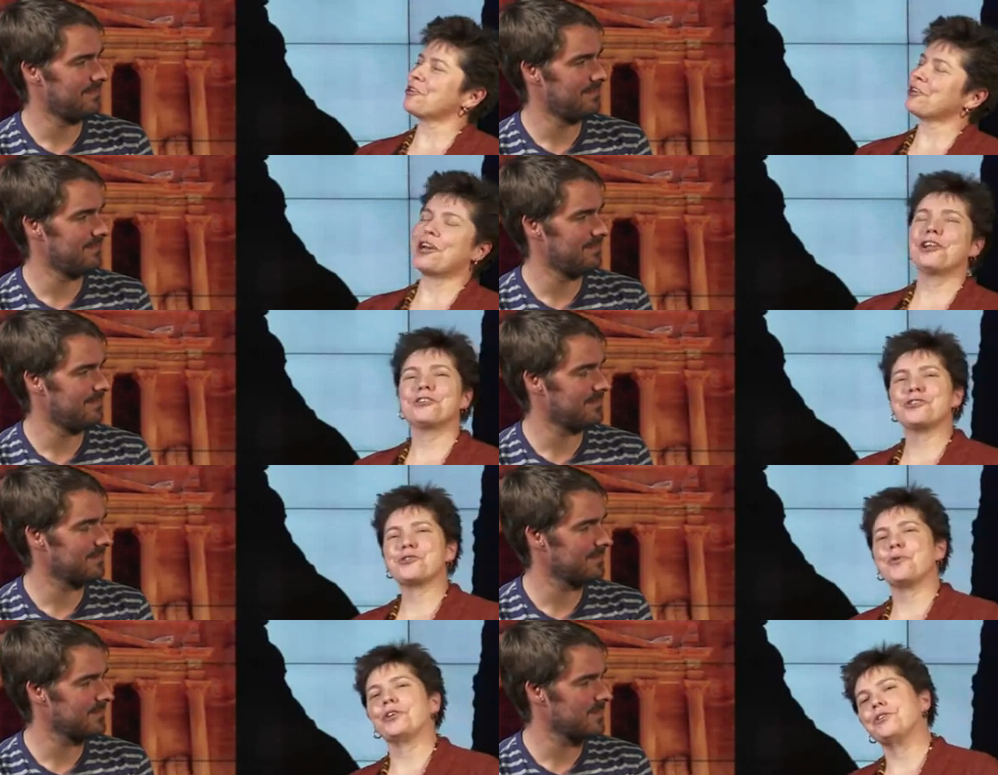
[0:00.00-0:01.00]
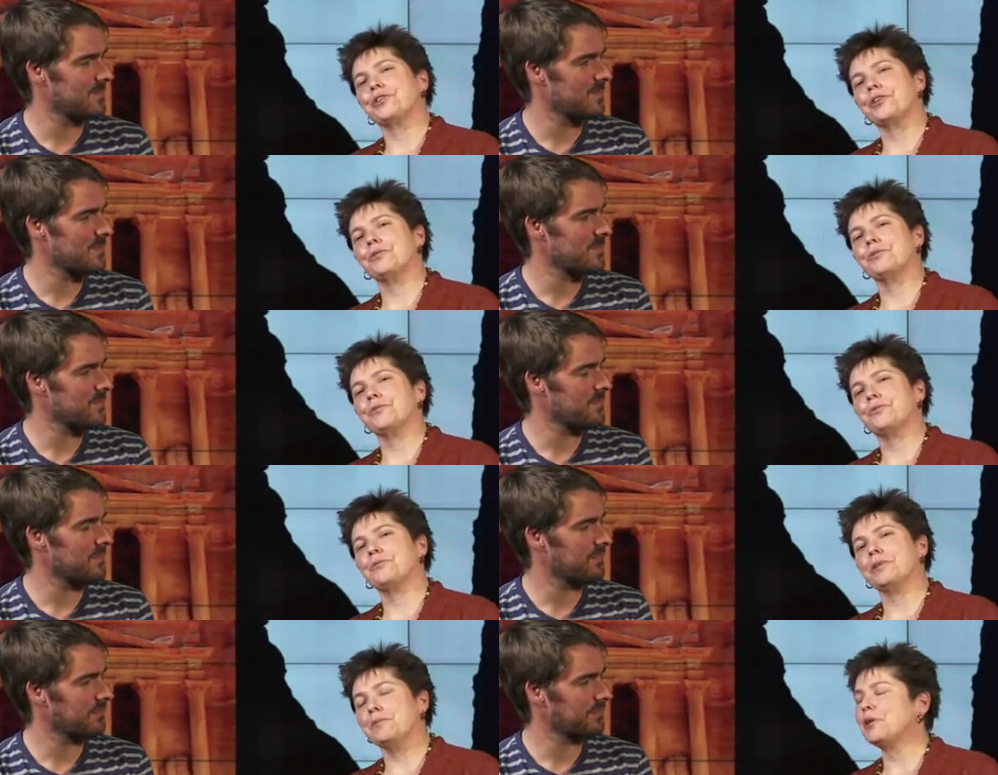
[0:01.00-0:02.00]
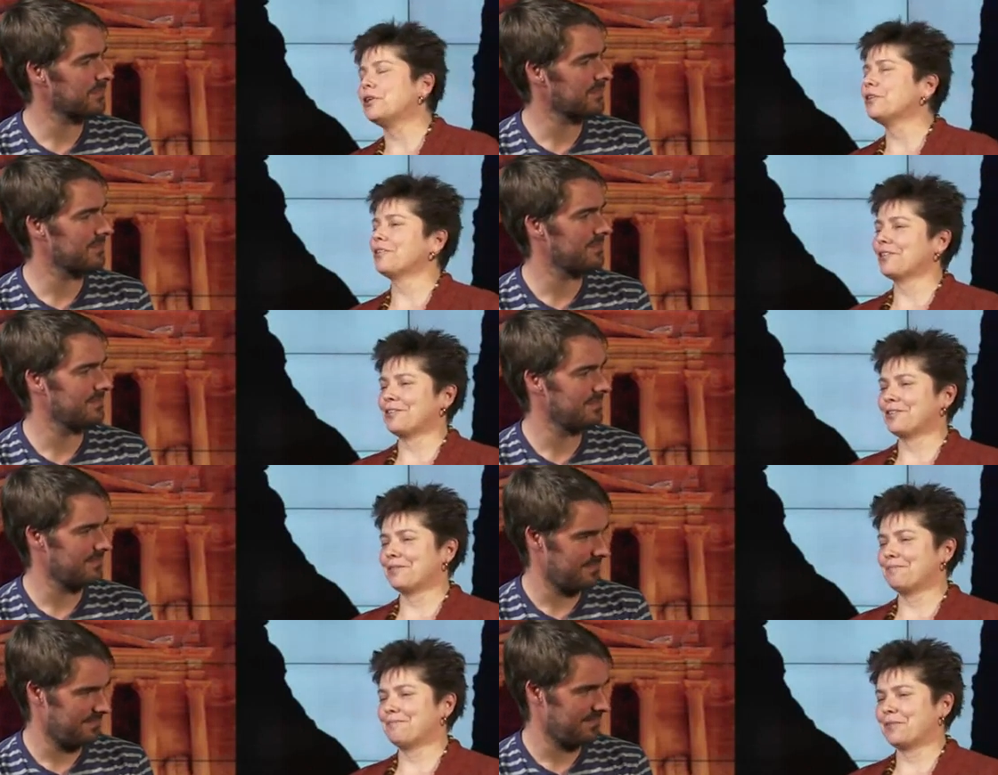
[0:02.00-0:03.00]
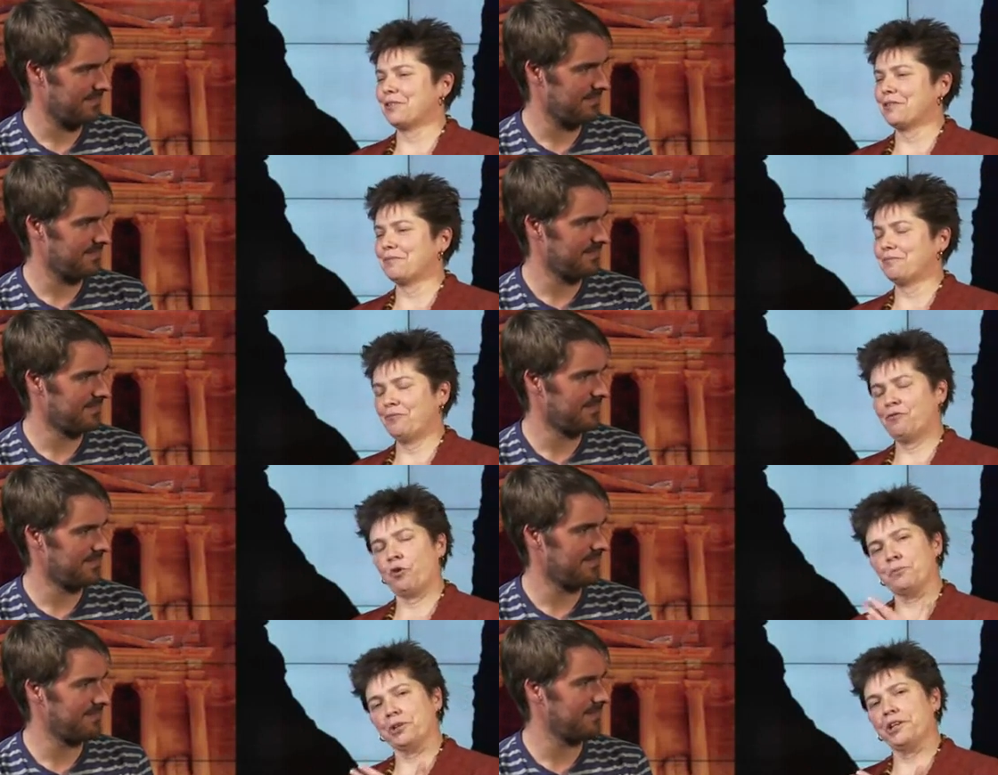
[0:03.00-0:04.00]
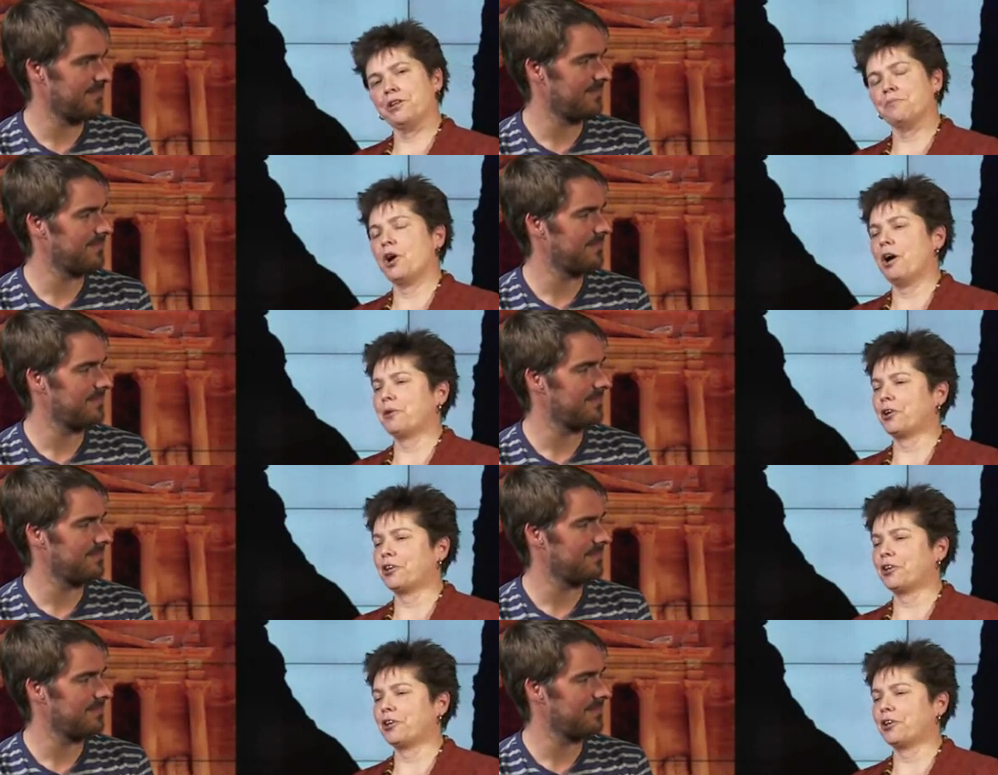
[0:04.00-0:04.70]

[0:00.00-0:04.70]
Speaker 1: archaeologists wanted to go to Libya, uh, the former leader Muammar